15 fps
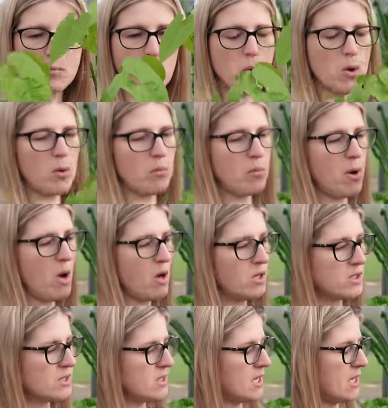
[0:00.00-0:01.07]
per
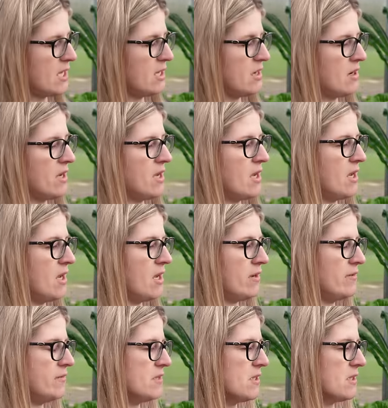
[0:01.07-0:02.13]
pot and i
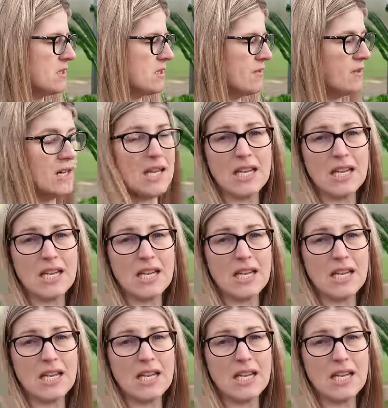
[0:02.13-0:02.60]
have six seven